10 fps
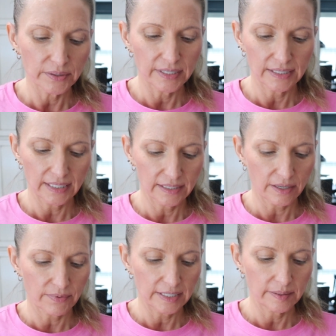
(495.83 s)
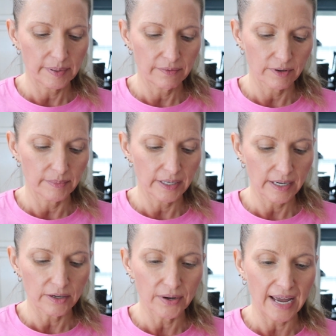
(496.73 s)
This is a recipe from
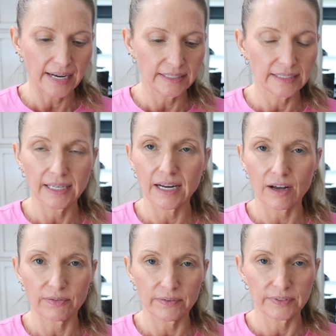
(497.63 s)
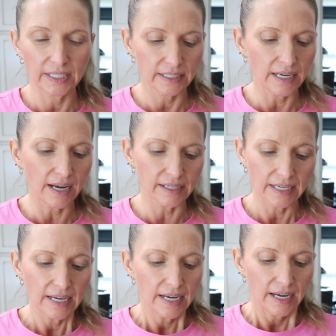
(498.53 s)
Nicole Addison off of TikTok.
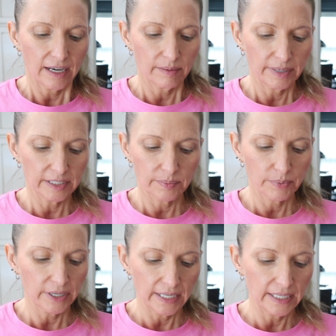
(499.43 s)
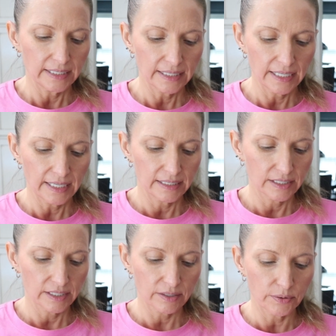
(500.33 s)
It's pretty easy.
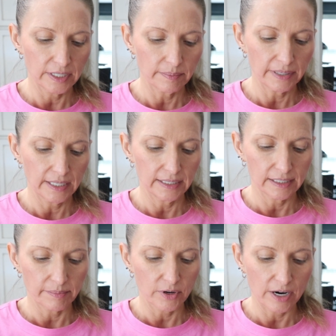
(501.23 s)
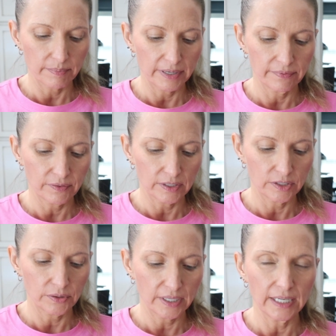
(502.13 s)
It's just going to be some ground beef,
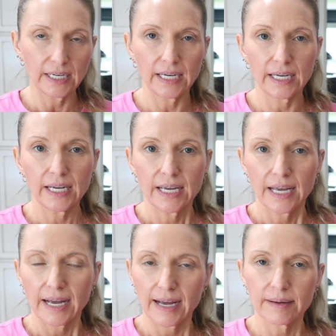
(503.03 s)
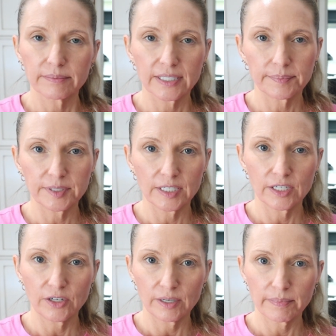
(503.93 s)
zucchini. I'm
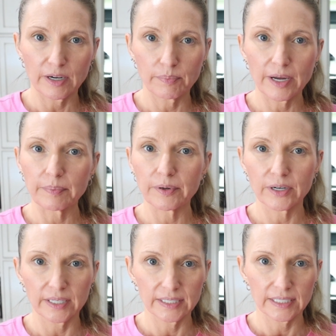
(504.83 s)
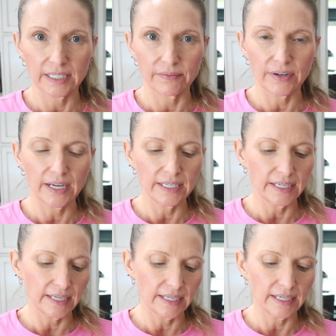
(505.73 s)
substituting bell pepper instead of
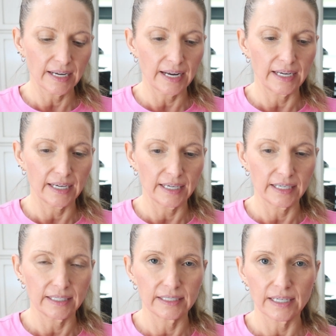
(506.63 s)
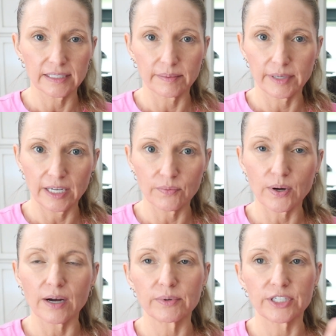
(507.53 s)
onion, and some
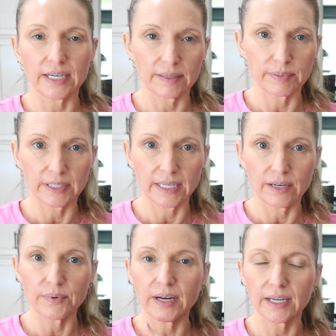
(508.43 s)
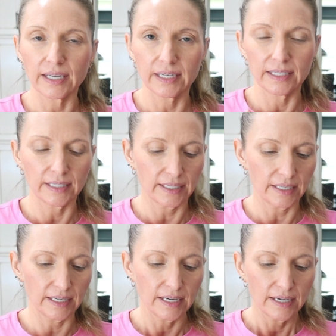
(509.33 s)
quinoa, which I did put the quinoa in
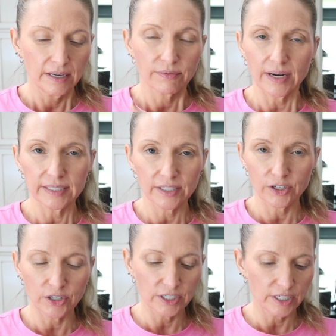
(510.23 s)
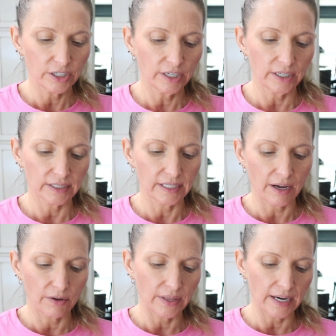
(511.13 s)
the rice cooker to cook,
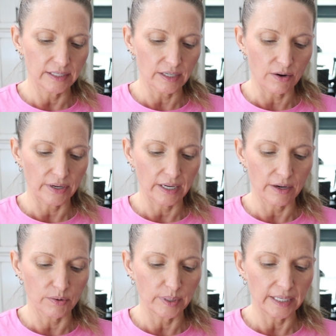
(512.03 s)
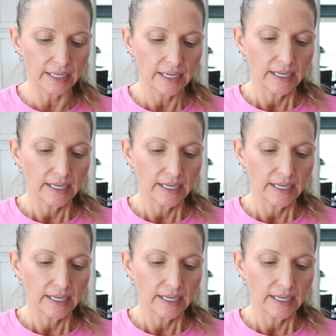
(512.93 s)
so that is already going.